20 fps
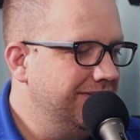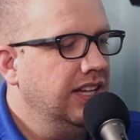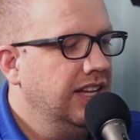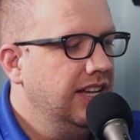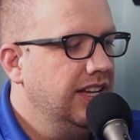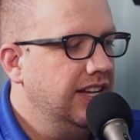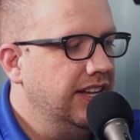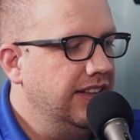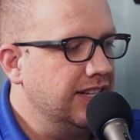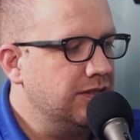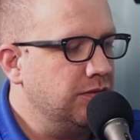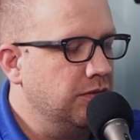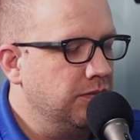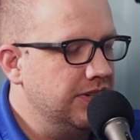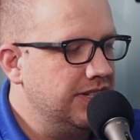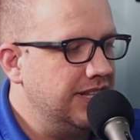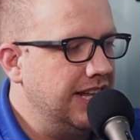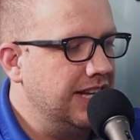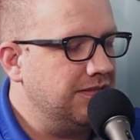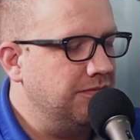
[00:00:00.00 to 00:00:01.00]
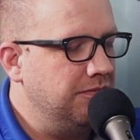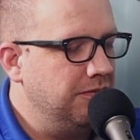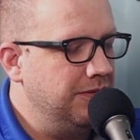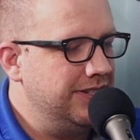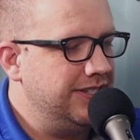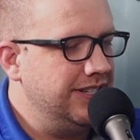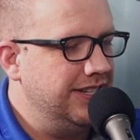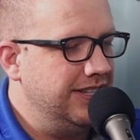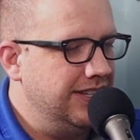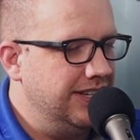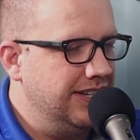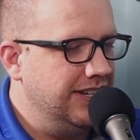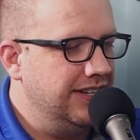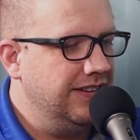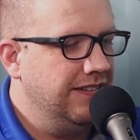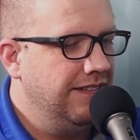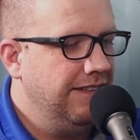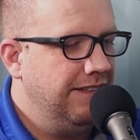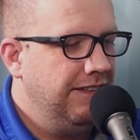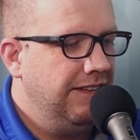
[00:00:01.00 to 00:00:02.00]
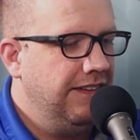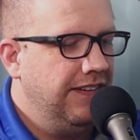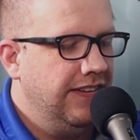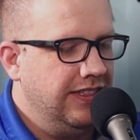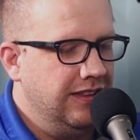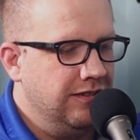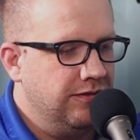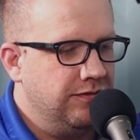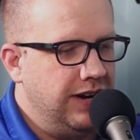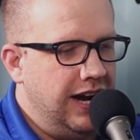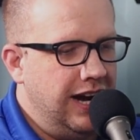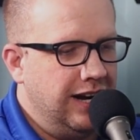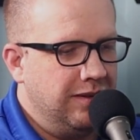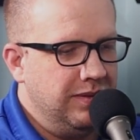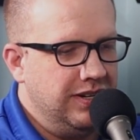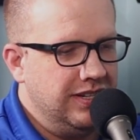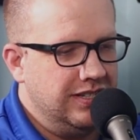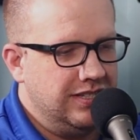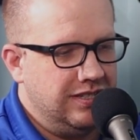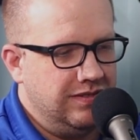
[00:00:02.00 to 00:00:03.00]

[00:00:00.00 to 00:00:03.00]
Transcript: And that's when we see the fragments